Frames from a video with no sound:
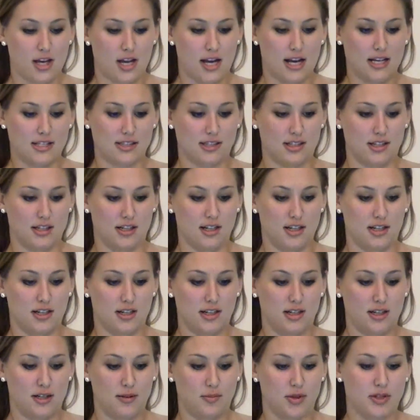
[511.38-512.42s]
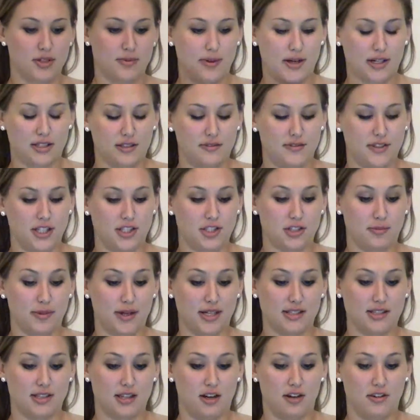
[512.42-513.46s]
As a prospective teacher
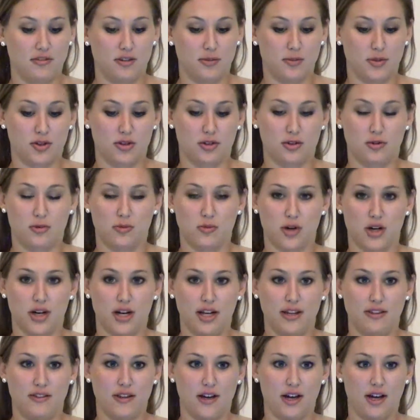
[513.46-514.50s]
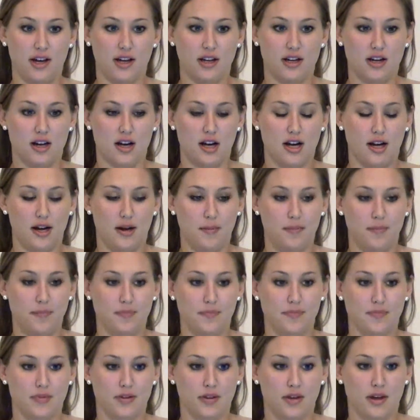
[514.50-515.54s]
myself, I'm a little worried that
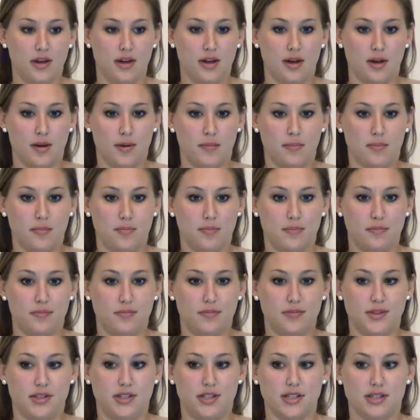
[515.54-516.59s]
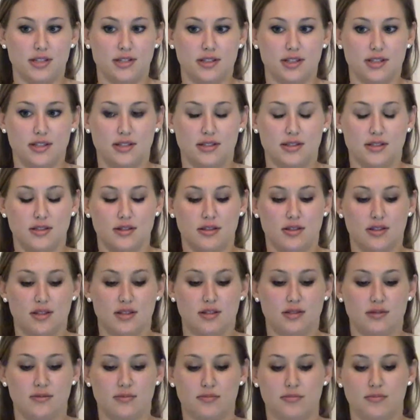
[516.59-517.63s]
just this
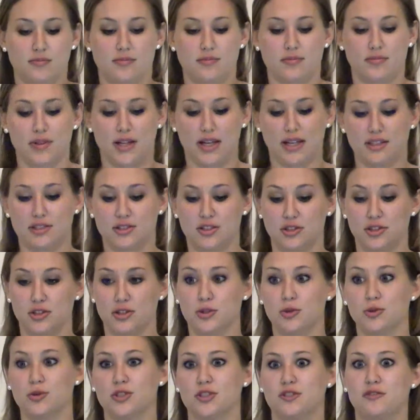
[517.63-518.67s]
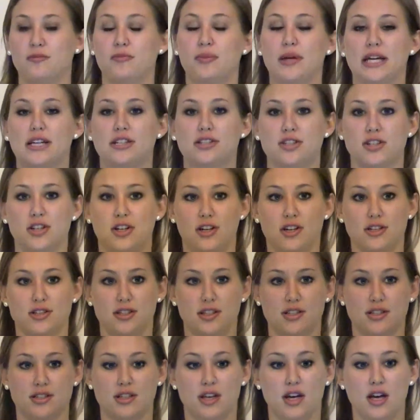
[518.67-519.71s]
like deluge of pictures
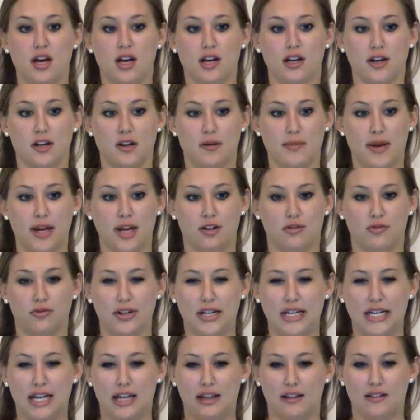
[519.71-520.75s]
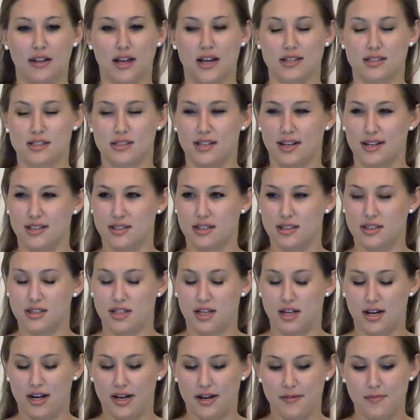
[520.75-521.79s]
is going to make reading less
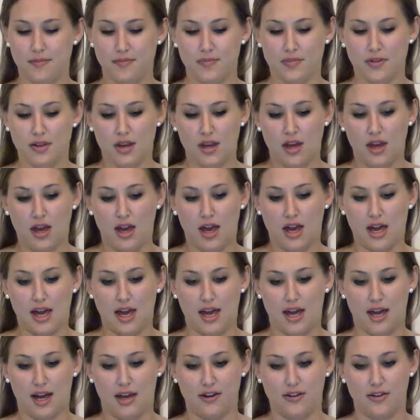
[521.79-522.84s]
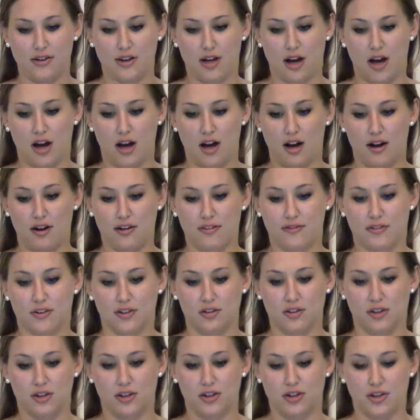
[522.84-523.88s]
necessary. And for
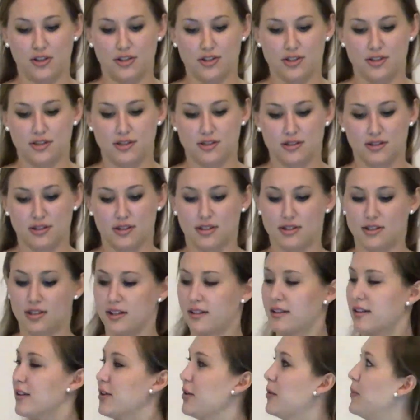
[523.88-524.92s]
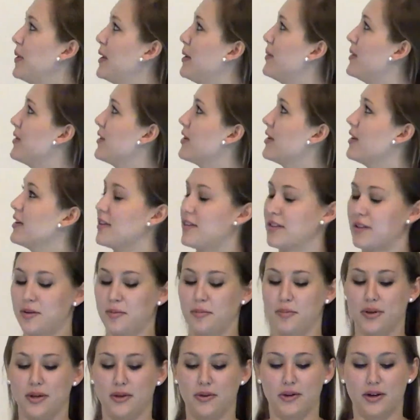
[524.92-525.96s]
learners, it's like the little baby looking at the
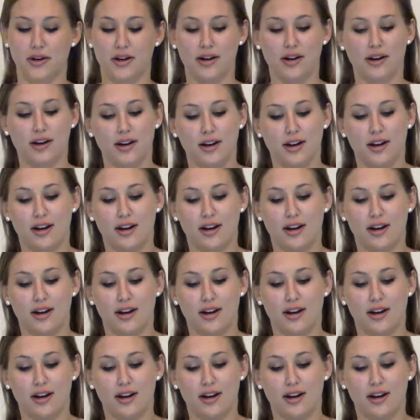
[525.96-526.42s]
computer.